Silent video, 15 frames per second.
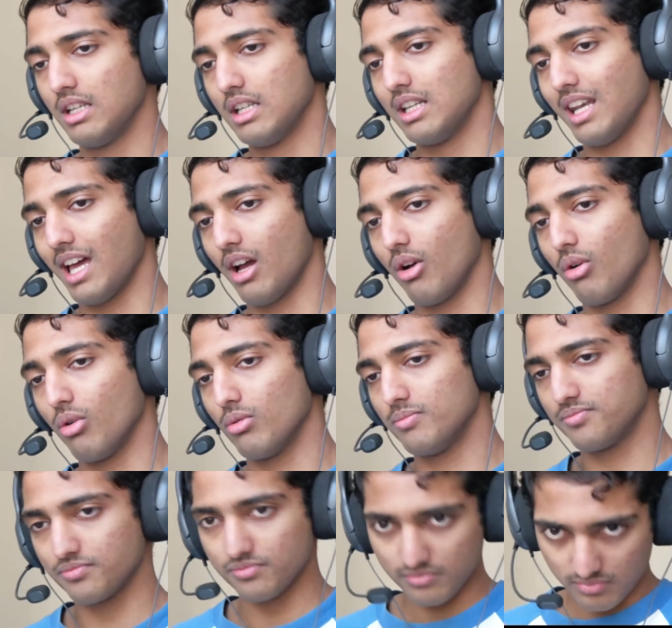Now,
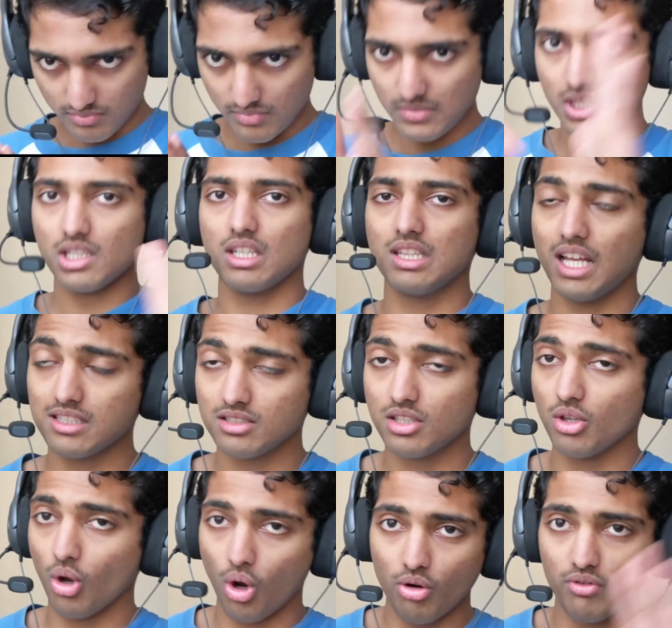that's the
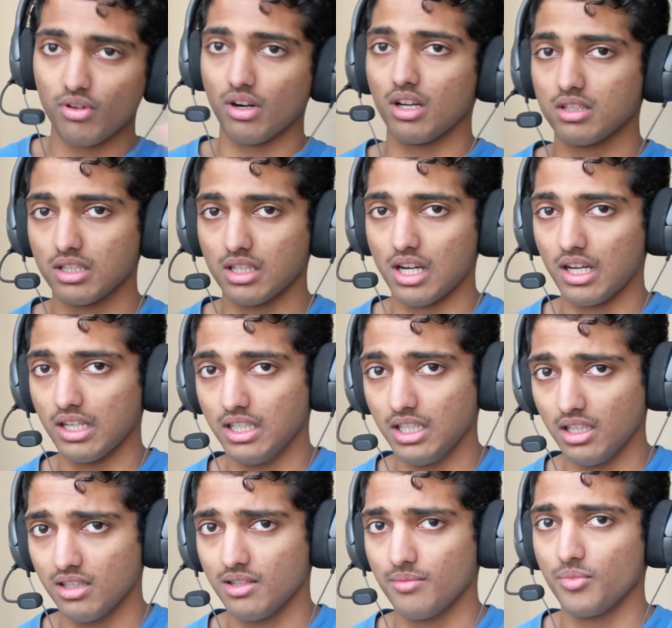overarching
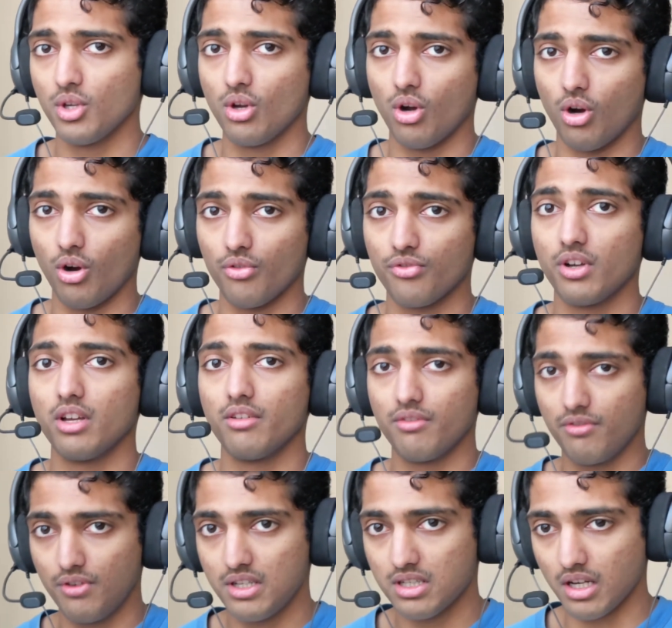idea of
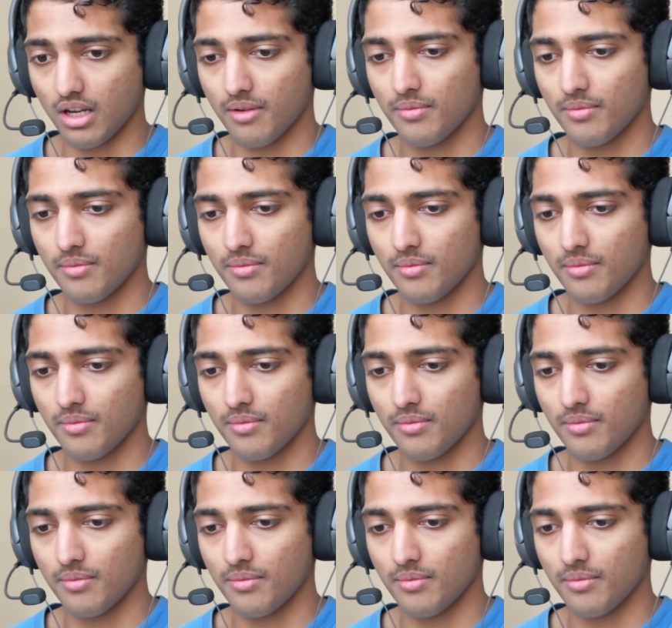phishing.